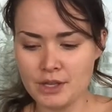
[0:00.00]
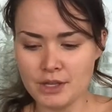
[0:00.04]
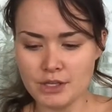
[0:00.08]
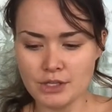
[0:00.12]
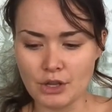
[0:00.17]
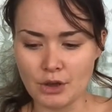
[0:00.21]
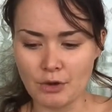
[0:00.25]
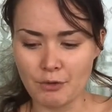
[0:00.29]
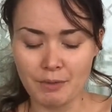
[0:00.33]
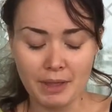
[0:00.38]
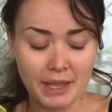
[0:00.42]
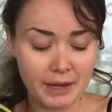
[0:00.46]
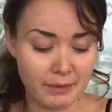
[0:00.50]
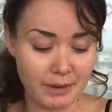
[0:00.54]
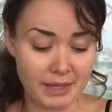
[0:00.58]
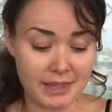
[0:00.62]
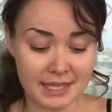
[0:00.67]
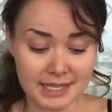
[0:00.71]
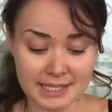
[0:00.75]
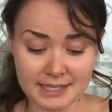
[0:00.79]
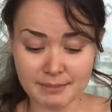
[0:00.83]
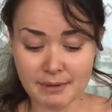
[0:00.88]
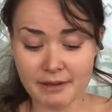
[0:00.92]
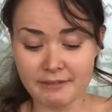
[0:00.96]
So anyway,
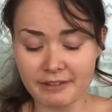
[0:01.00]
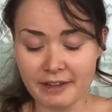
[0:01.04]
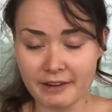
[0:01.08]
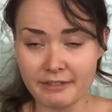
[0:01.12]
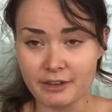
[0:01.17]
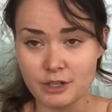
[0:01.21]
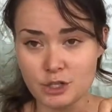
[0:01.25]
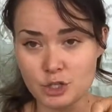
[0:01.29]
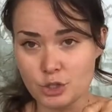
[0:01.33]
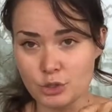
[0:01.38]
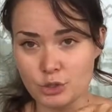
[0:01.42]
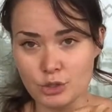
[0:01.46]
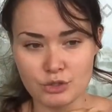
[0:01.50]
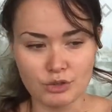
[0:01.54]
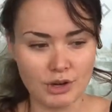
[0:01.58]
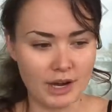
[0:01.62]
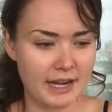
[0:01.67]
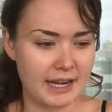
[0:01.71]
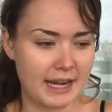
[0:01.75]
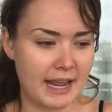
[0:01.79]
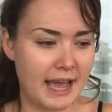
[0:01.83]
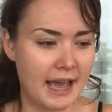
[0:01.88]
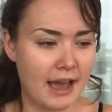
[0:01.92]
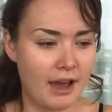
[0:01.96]
these are my favorite shoes
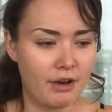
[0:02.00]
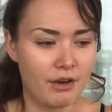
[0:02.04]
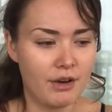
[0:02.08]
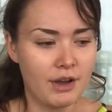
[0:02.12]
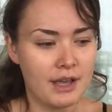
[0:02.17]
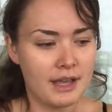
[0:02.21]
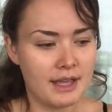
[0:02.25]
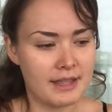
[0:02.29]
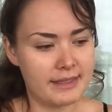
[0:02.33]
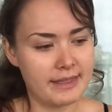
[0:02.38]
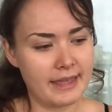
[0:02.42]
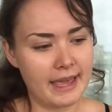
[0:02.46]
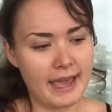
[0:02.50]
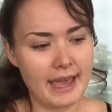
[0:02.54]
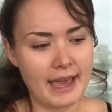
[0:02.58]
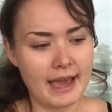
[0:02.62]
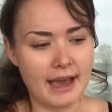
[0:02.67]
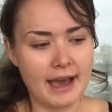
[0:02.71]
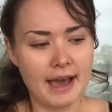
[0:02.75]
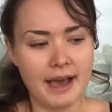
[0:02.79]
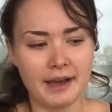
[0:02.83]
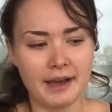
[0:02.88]
right now. They're